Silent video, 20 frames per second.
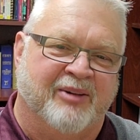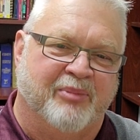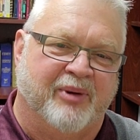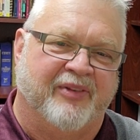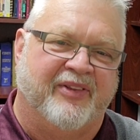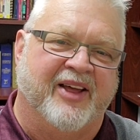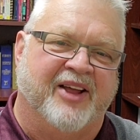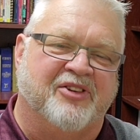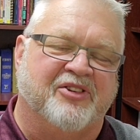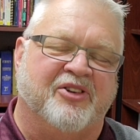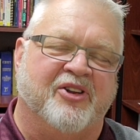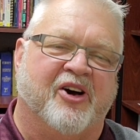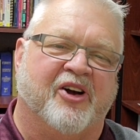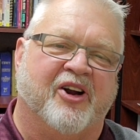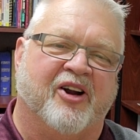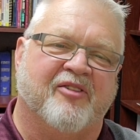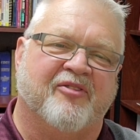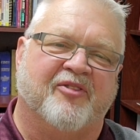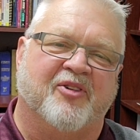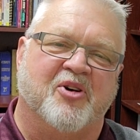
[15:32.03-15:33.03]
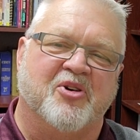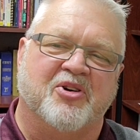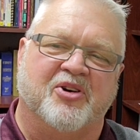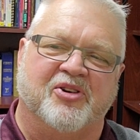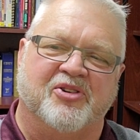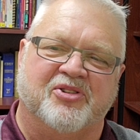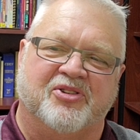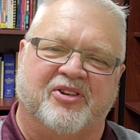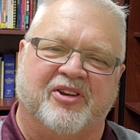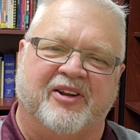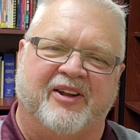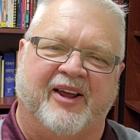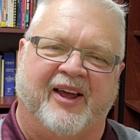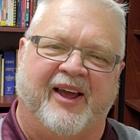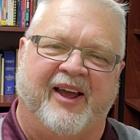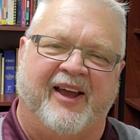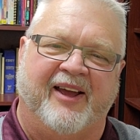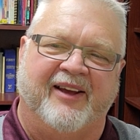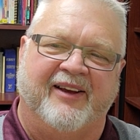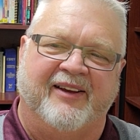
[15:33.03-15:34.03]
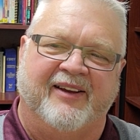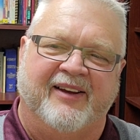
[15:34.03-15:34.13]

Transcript: but that's not our focus today.